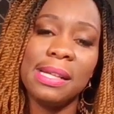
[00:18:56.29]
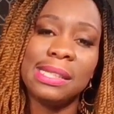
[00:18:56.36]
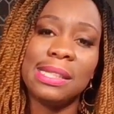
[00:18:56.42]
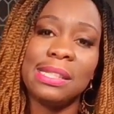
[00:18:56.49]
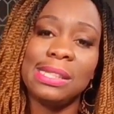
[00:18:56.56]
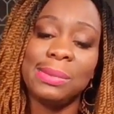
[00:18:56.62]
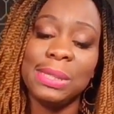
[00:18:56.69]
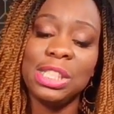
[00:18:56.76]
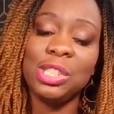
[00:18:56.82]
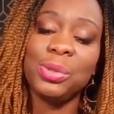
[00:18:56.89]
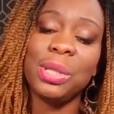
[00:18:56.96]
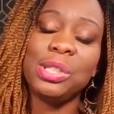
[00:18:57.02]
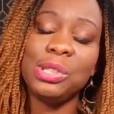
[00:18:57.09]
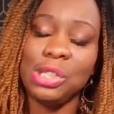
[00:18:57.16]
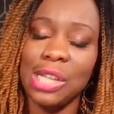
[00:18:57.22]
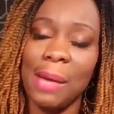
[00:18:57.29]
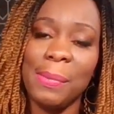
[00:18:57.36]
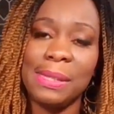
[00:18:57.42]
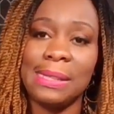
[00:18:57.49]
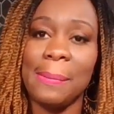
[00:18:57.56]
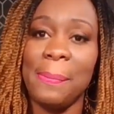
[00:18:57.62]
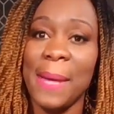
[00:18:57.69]
So switching to a new
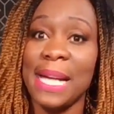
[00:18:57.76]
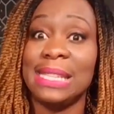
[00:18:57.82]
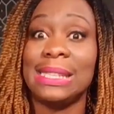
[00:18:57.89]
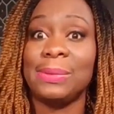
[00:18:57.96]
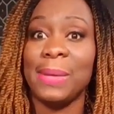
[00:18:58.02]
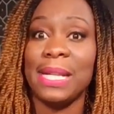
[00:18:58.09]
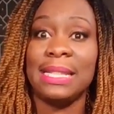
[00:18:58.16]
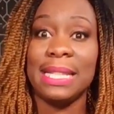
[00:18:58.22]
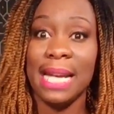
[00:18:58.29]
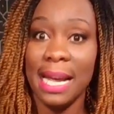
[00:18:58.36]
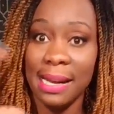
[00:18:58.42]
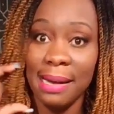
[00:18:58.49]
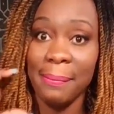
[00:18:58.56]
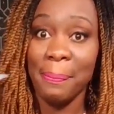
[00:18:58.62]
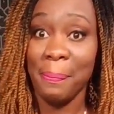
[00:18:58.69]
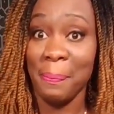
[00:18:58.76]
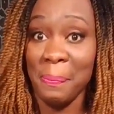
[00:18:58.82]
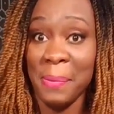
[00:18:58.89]
job is the best way to get a